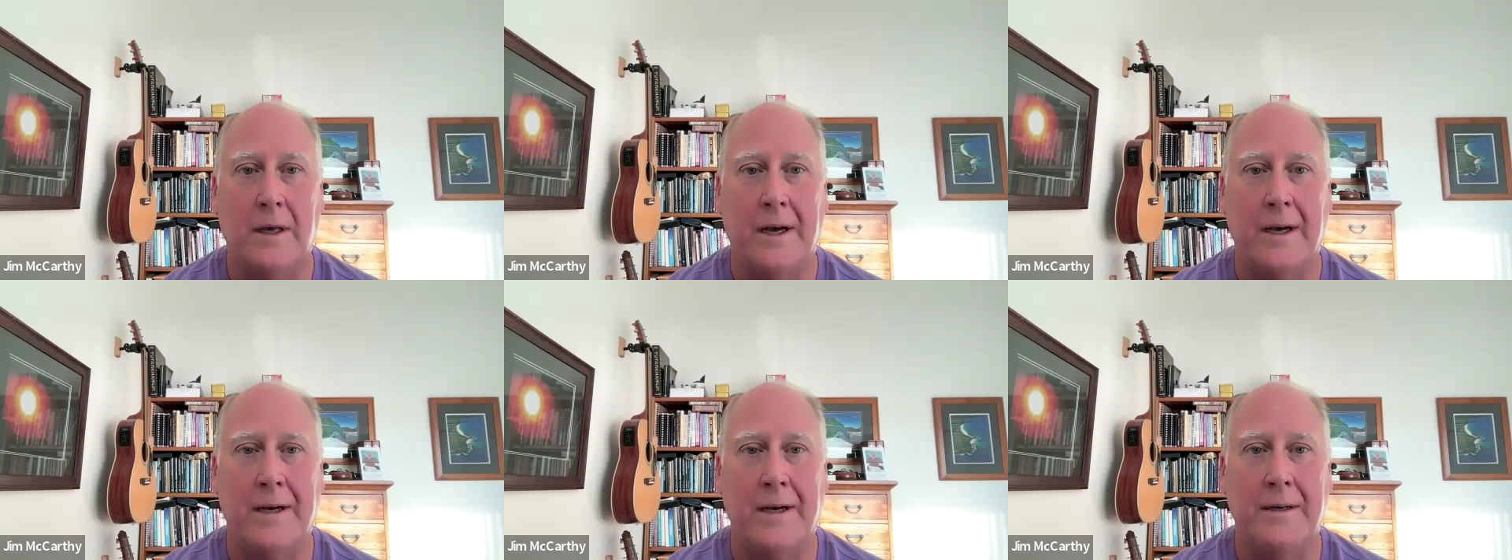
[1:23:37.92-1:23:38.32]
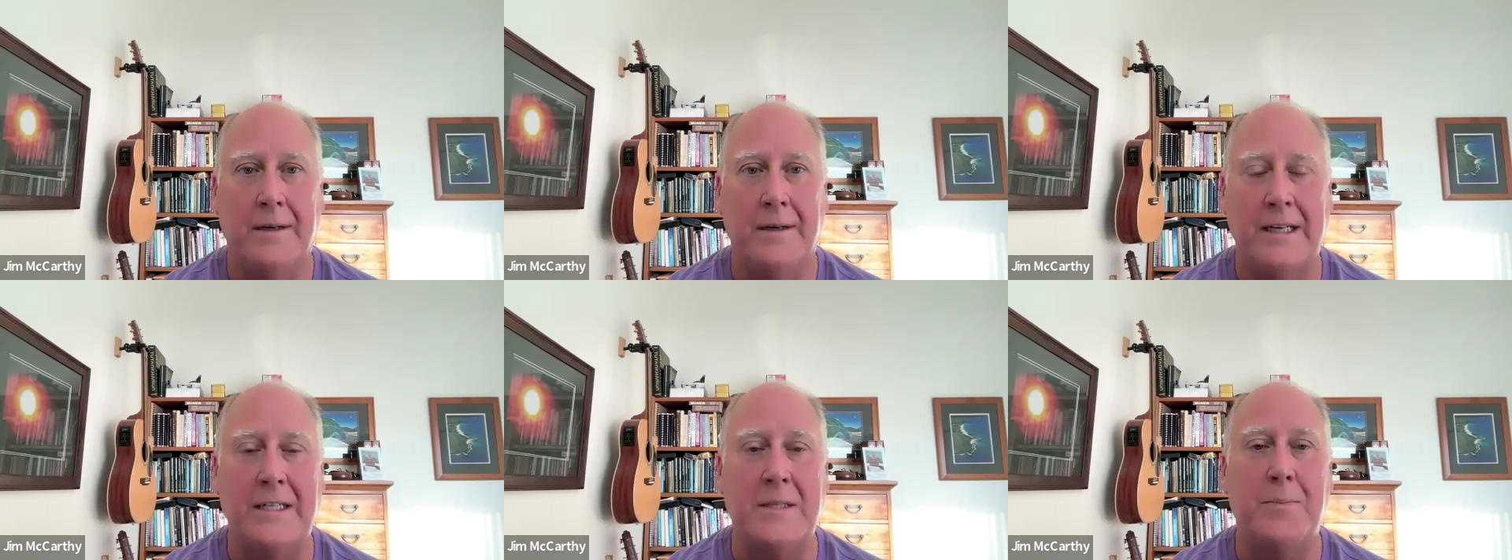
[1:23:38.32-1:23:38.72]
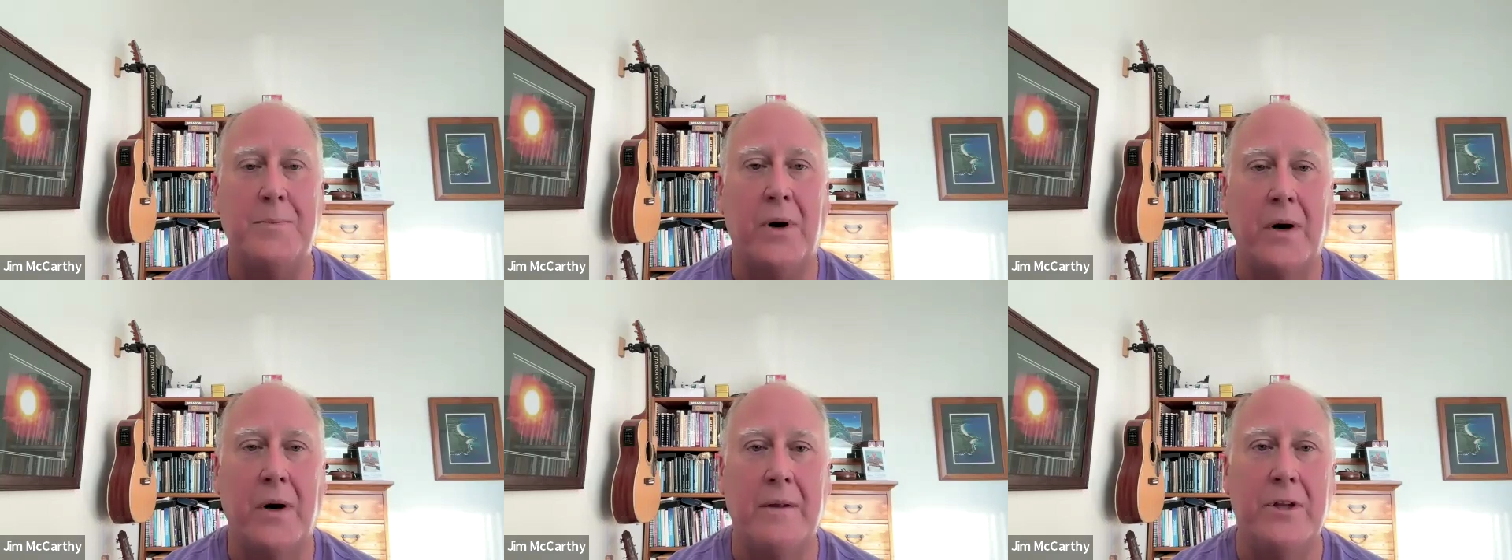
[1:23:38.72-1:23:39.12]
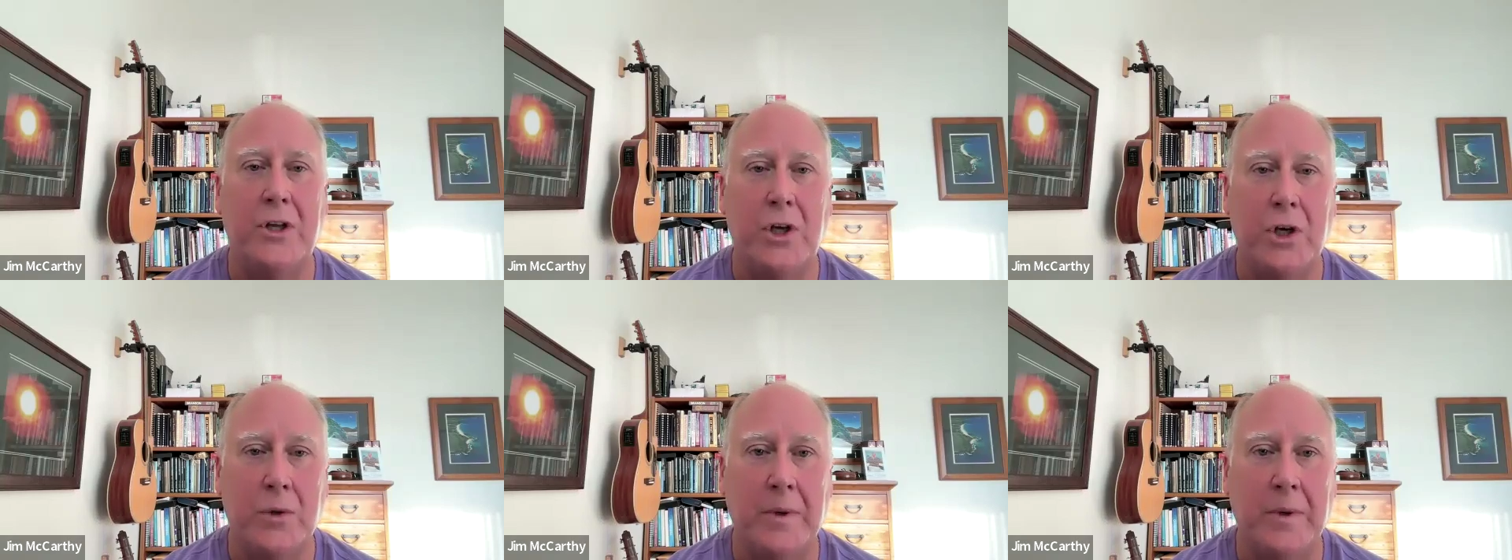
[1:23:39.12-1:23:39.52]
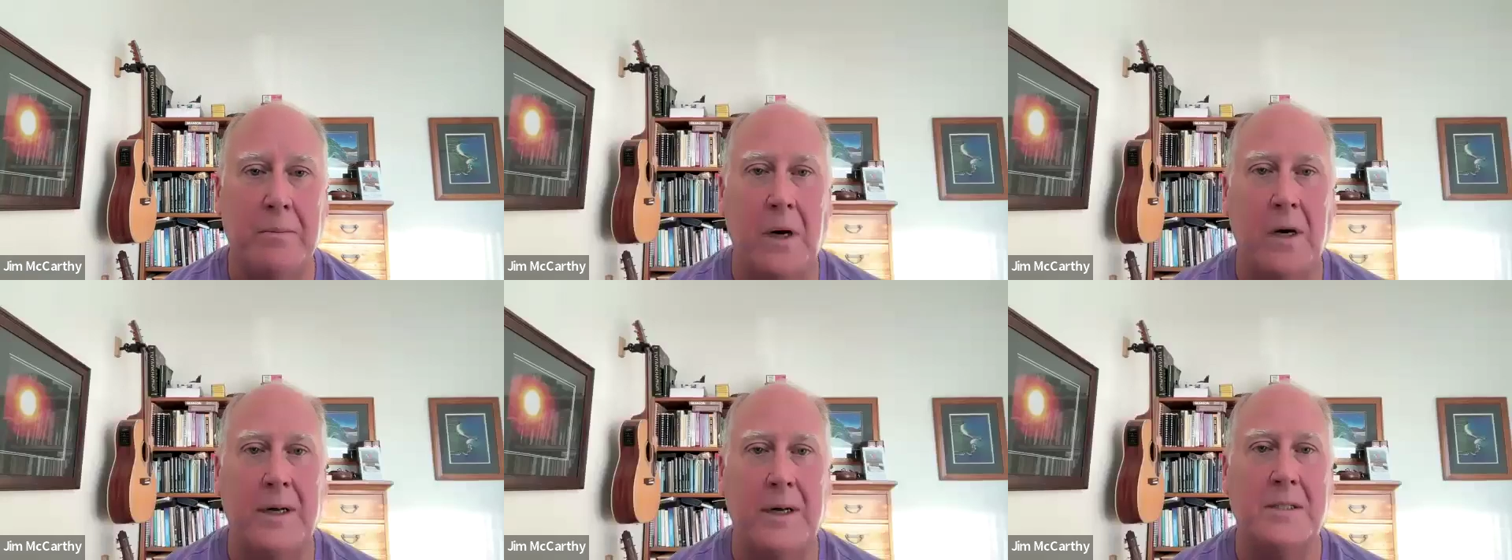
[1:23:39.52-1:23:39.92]
Okay? It's part of the human
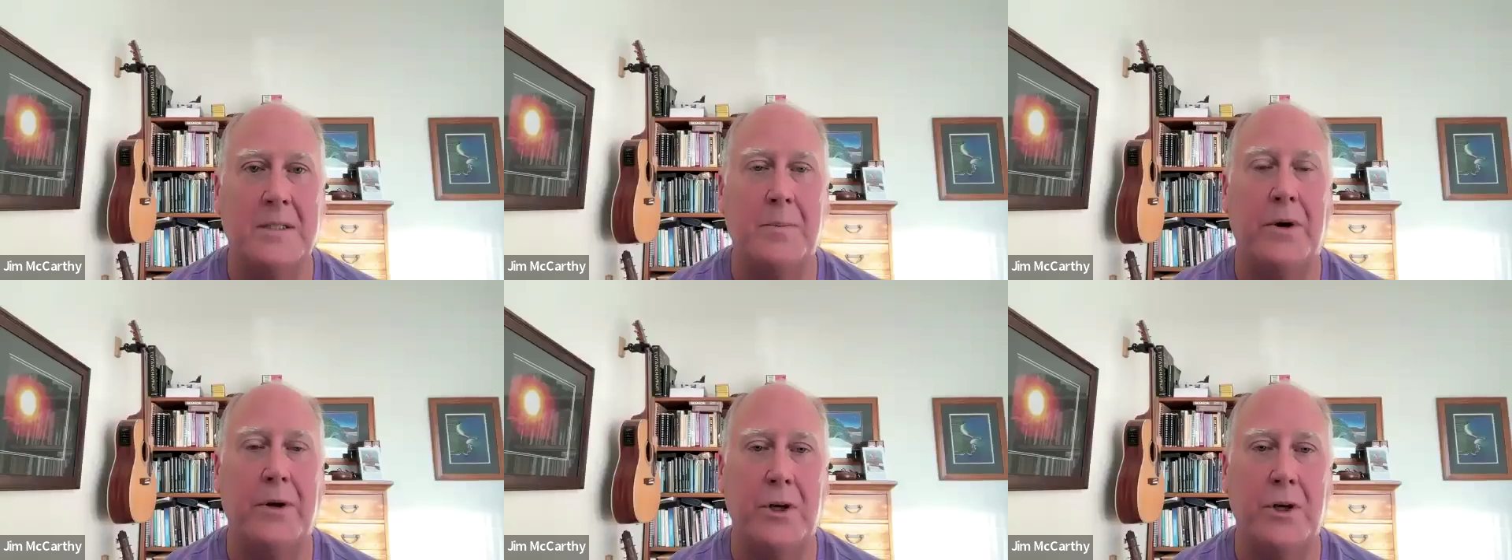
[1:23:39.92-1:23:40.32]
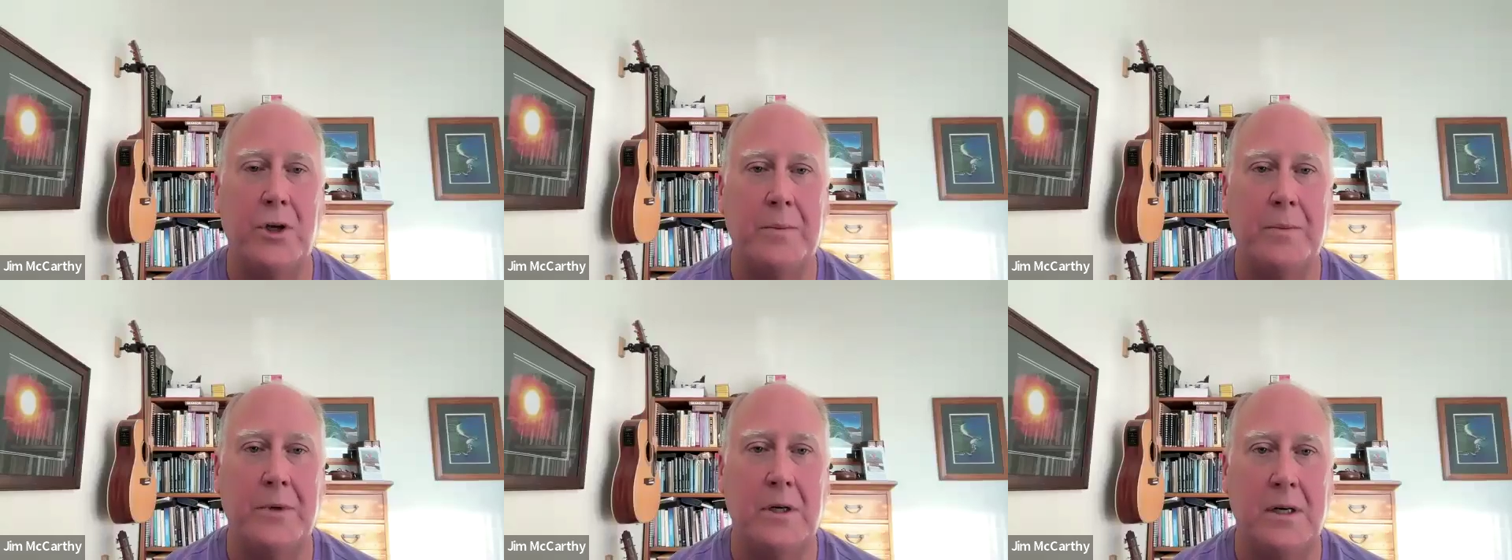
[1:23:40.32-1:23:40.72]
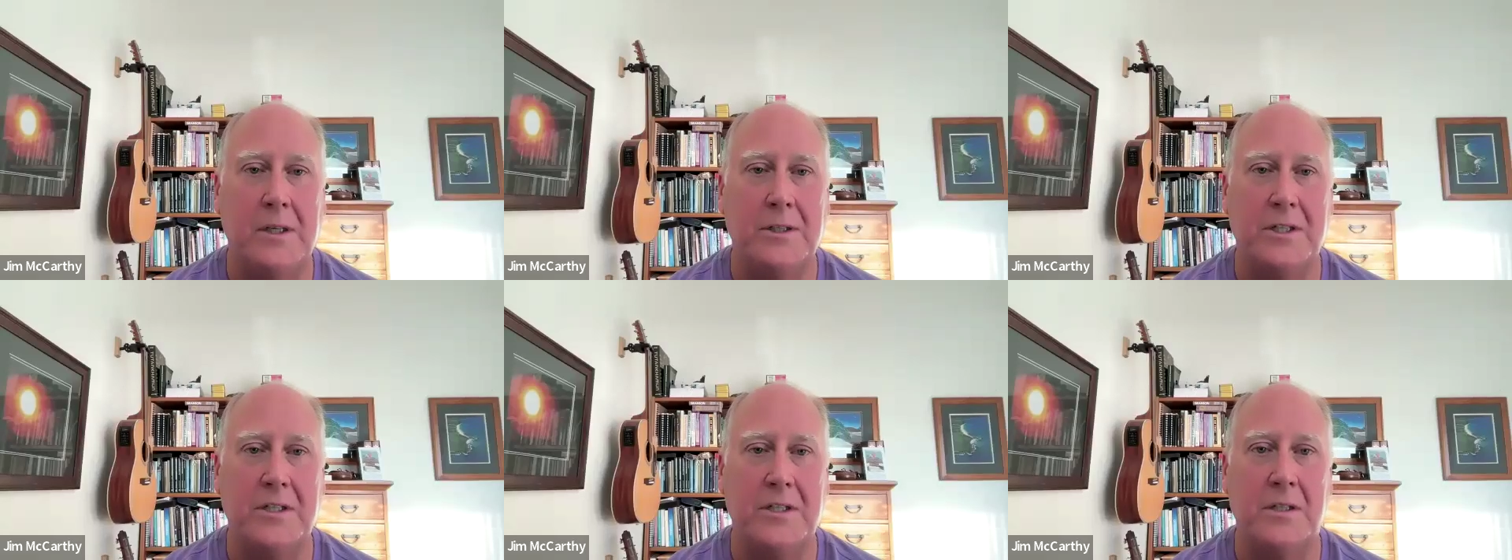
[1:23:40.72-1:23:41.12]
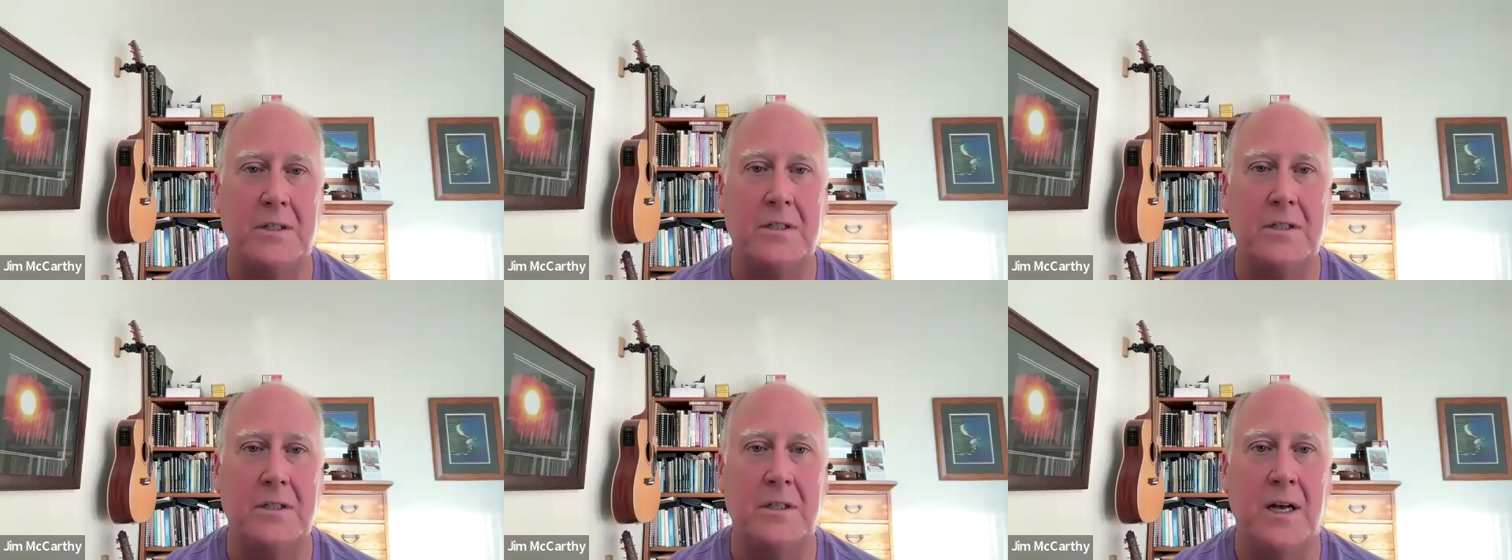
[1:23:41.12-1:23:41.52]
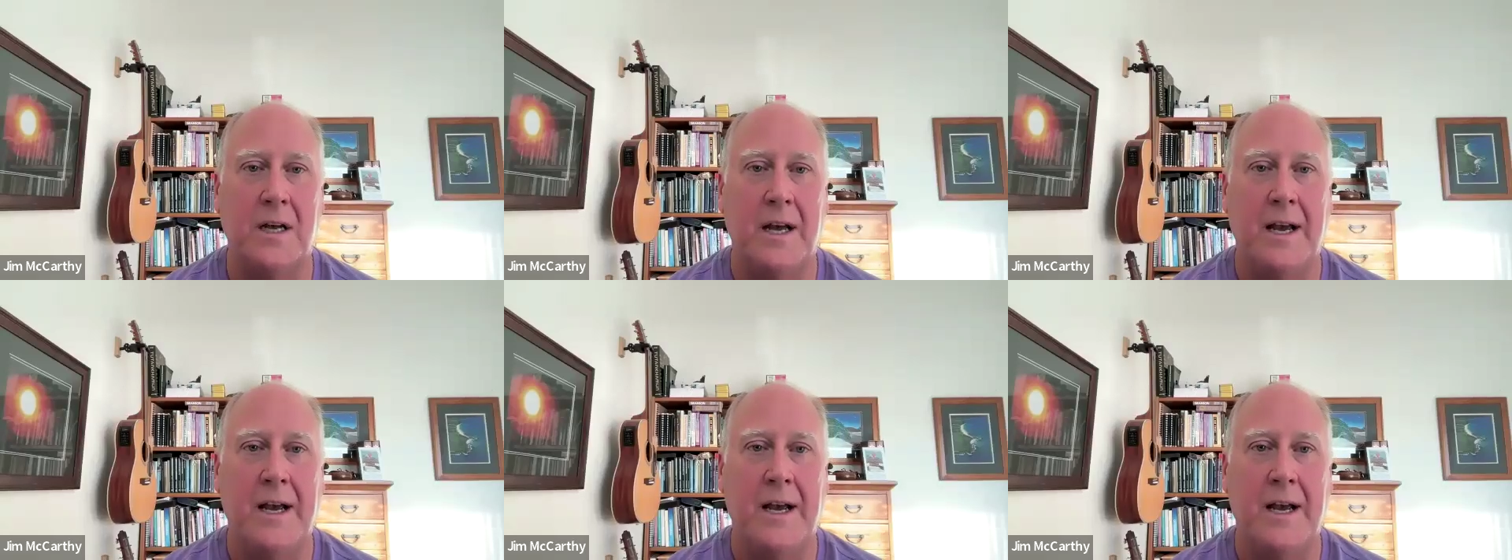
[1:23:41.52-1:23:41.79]
mind, it's part of human consciousness.